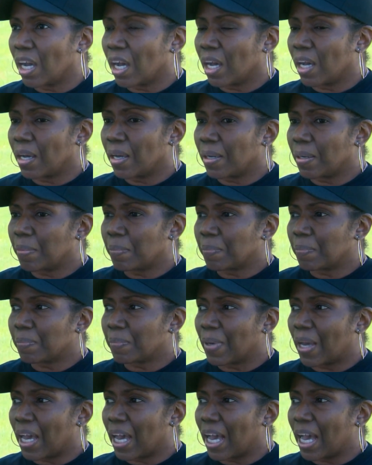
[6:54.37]

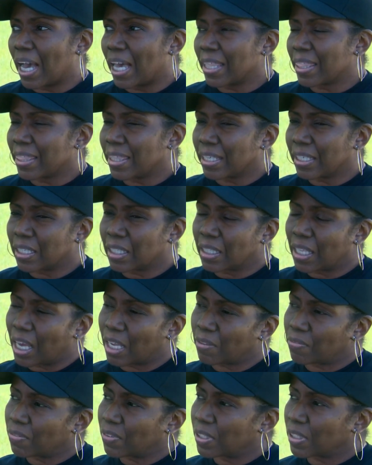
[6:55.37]
I think a
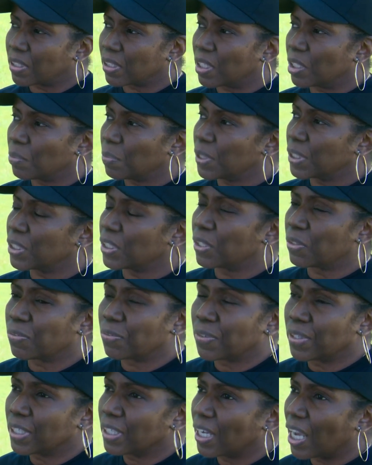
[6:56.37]
lot of things could have been
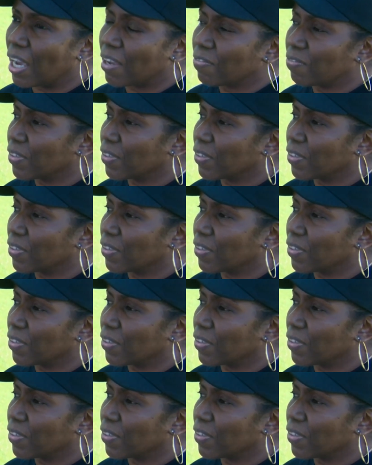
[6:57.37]
different.